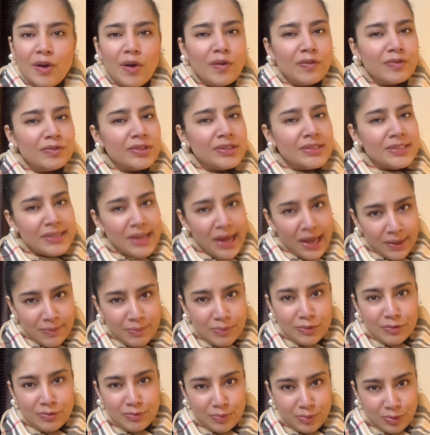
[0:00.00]
of the type
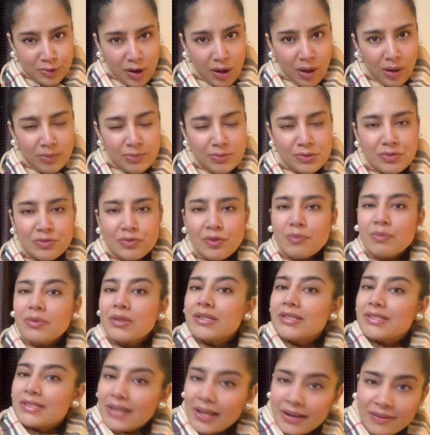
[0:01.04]
of prompt from the
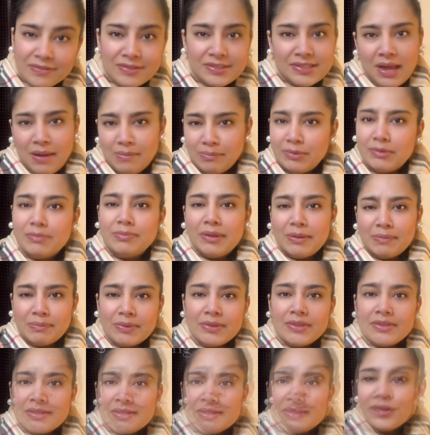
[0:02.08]
DELF sample
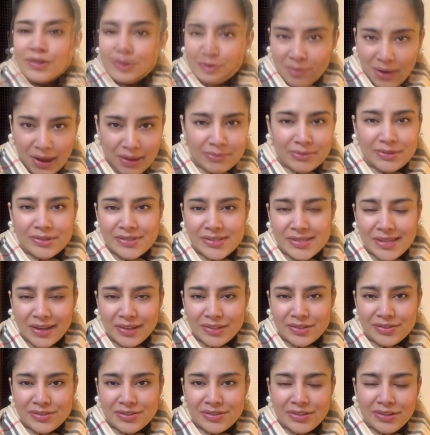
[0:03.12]
papers. For grammar
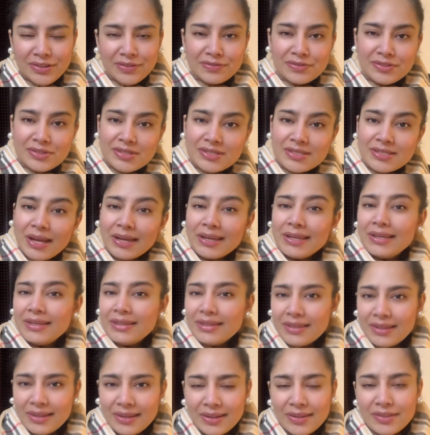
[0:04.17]
section, you have to study
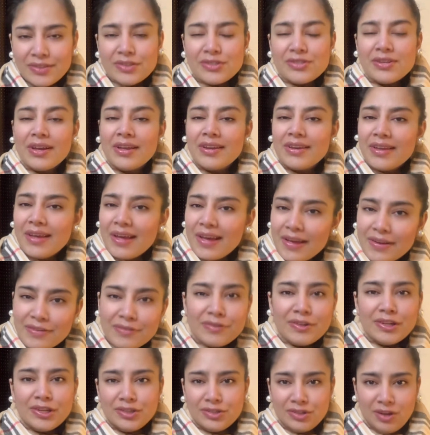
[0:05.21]
each and
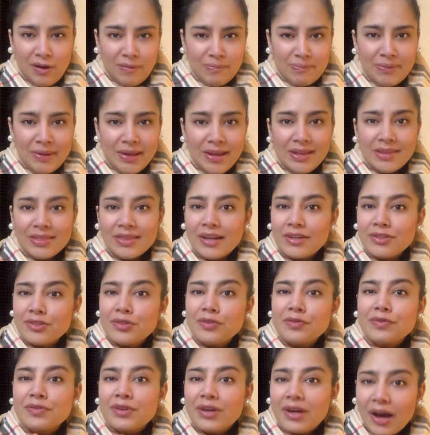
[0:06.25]
every topic that
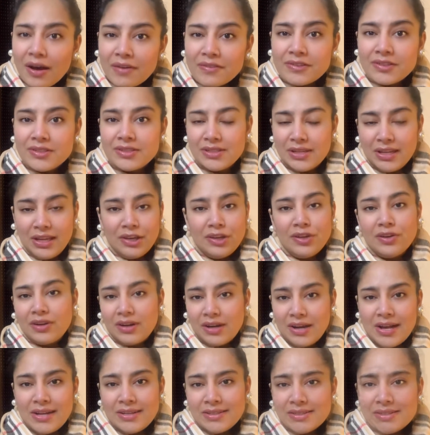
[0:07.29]
you've covered in your
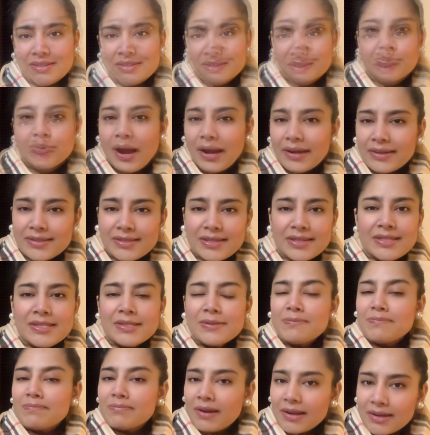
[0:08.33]
class. Practice
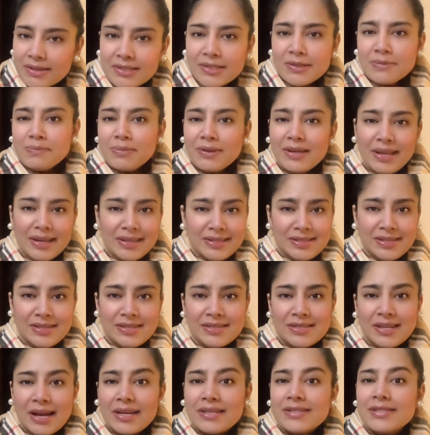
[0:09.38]
multiple
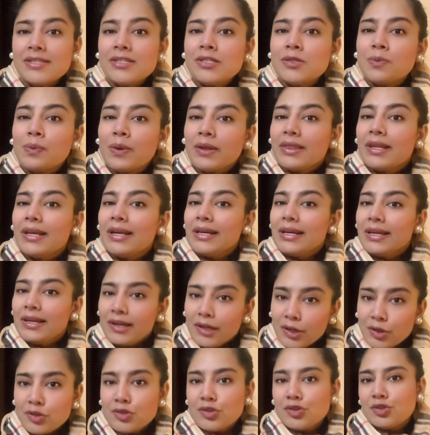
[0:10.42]
exercises with
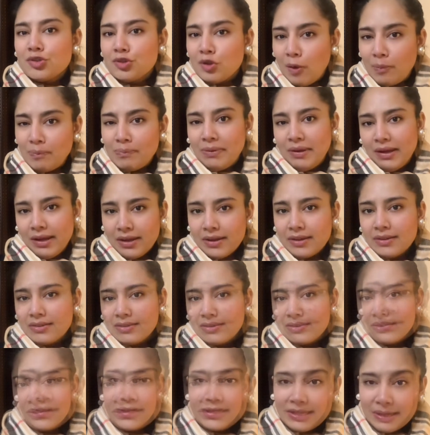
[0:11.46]
each topic.
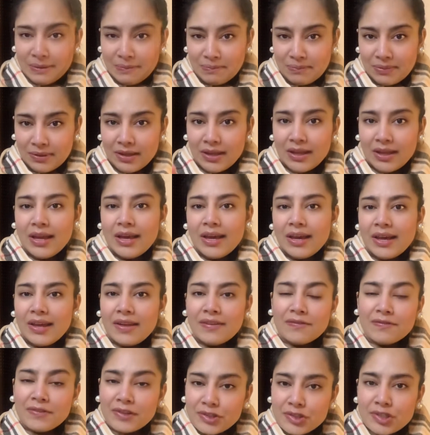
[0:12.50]
Tip:
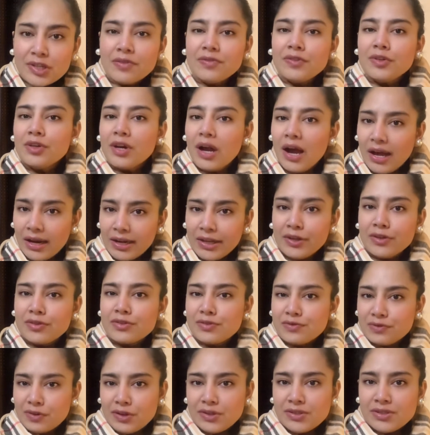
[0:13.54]
in whichever
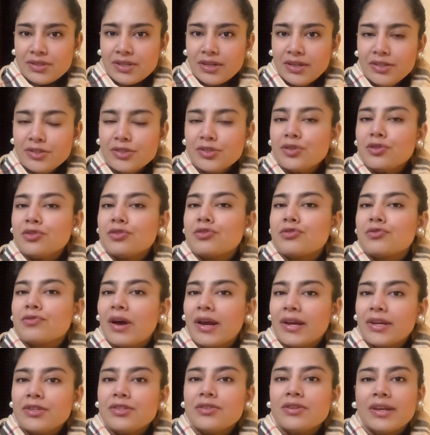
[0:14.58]
Alliance Française you're
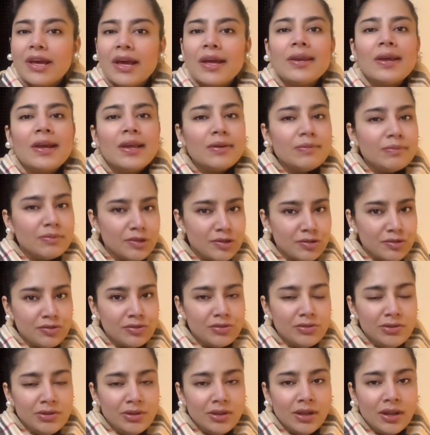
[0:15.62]
trying to get
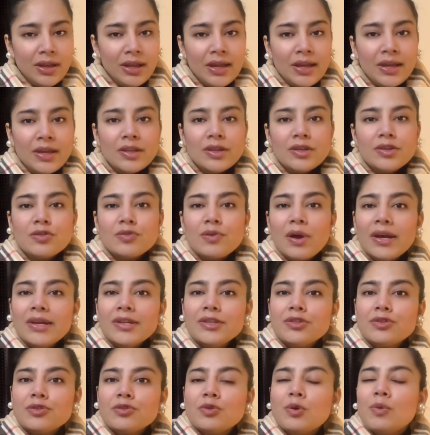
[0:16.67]
admission, try
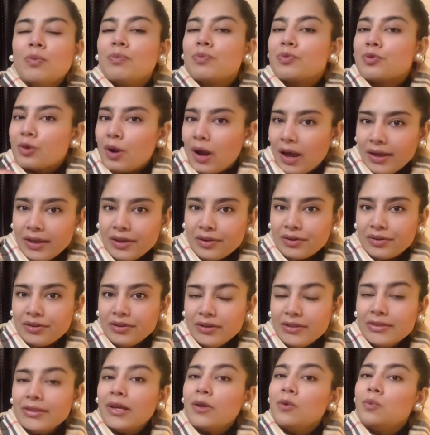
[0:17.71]
to know
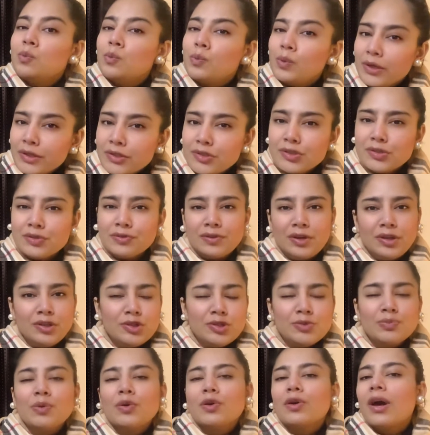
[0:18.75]
prior that which
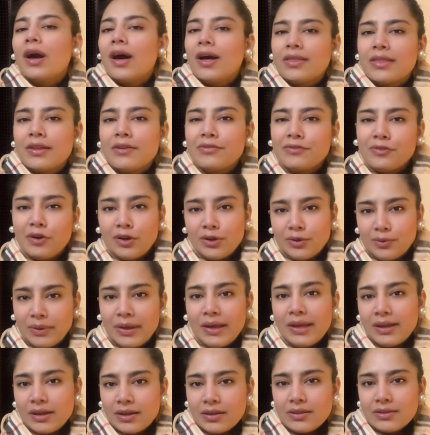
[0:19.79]
French book are they
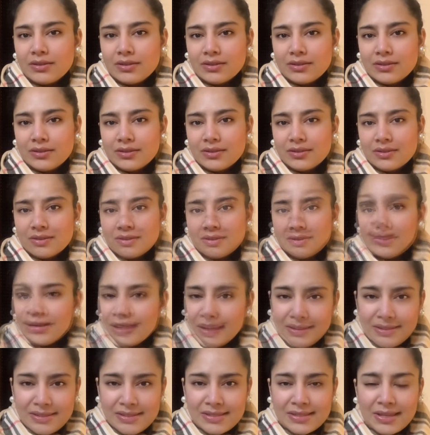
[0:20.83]
following.
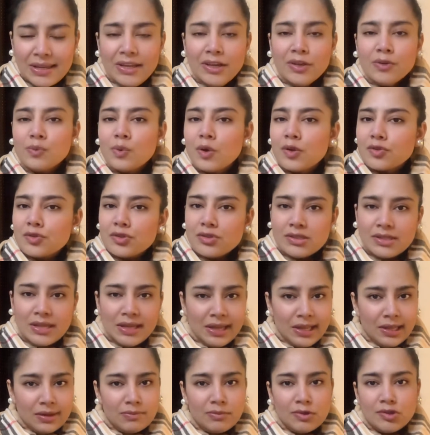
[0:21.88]
Let's say you want to
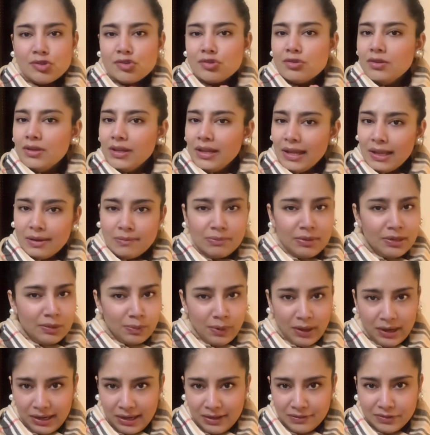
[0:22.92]
take admission in
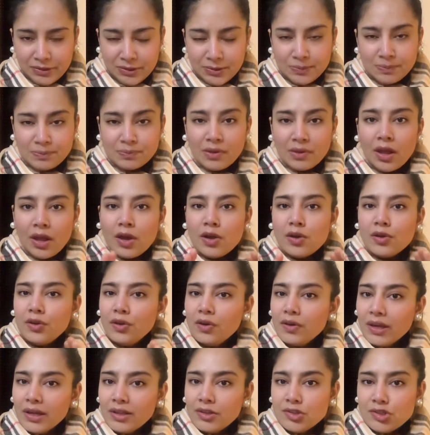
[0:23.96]
B1 level.
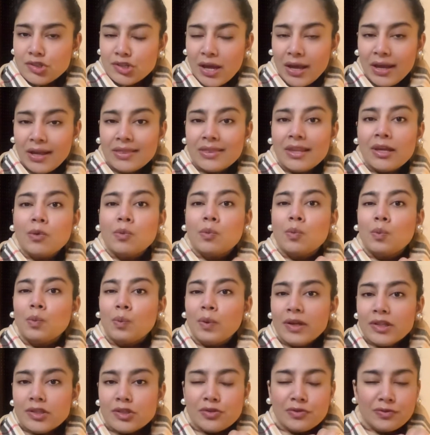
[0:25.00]
You can check that
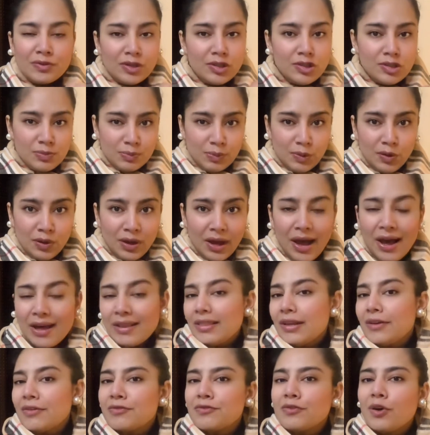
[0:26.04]
which French book are
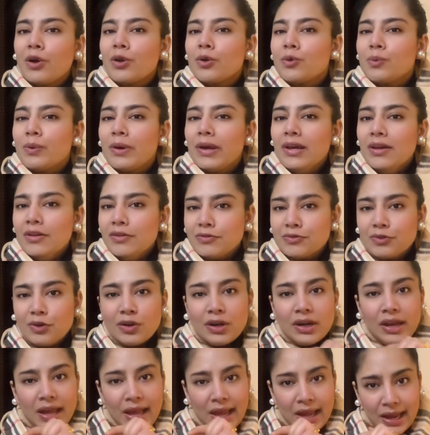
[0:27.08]
they following
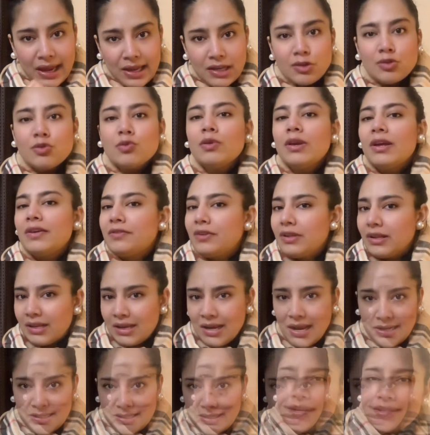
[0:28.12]
for A2 level
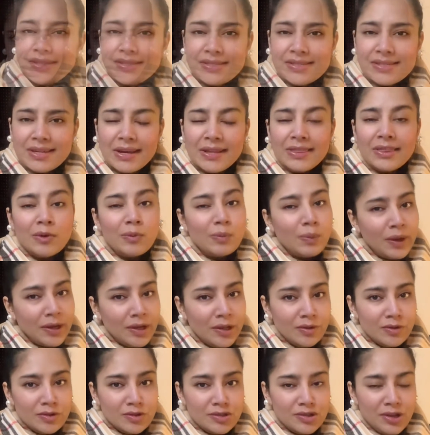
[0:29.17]
classes. Let's say that when
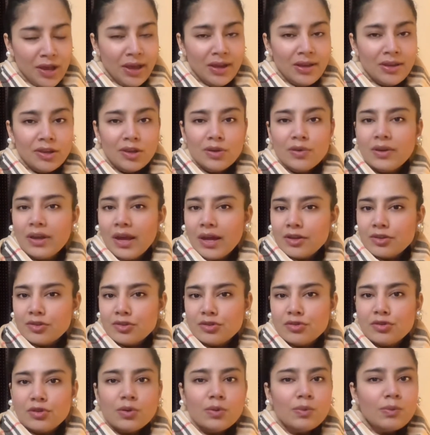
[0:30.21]
you check, you get
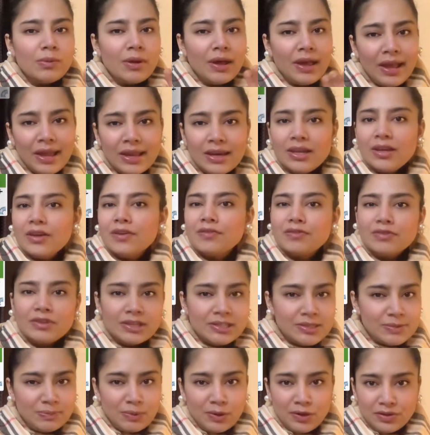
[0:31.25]
to know any of
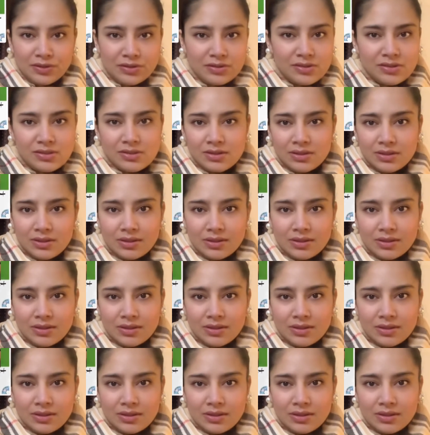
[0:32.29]
these books.